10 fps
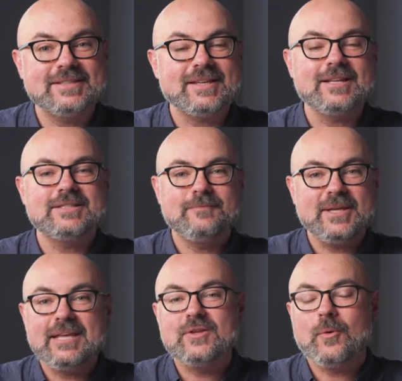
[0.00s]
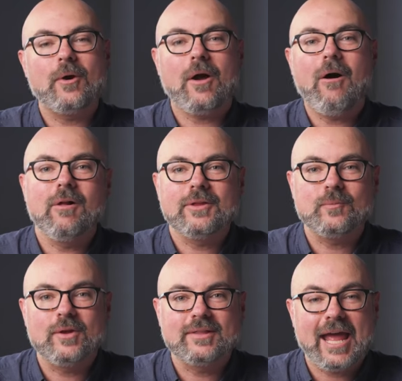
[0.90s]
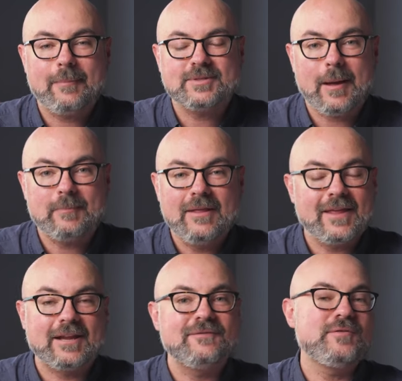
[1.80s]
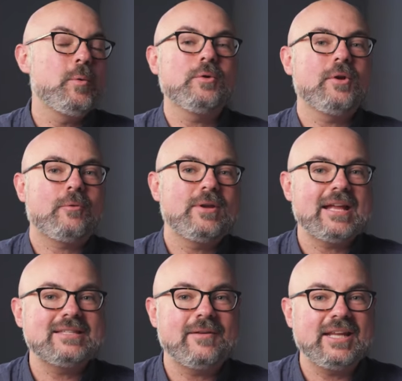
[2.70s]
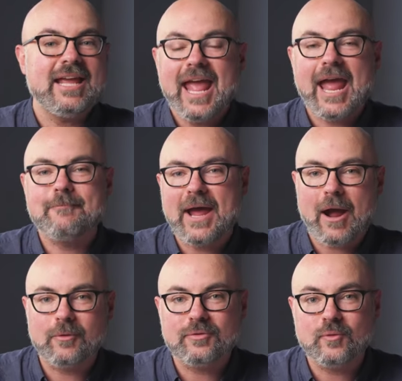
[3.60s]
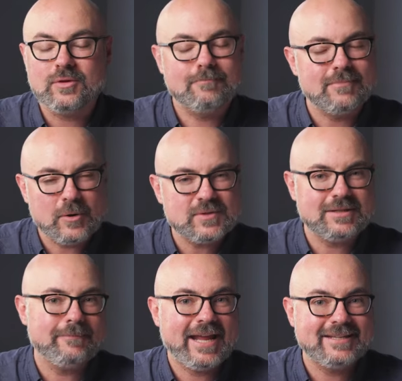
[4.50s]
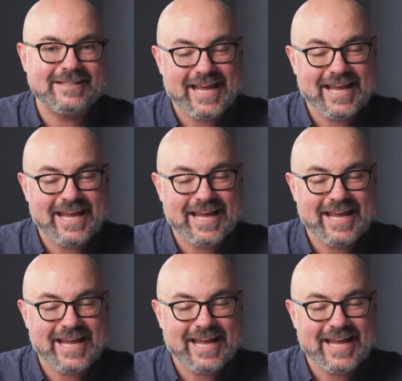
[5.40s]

designed to be your all in one laptop that can fuel your creativity and power through the most demanding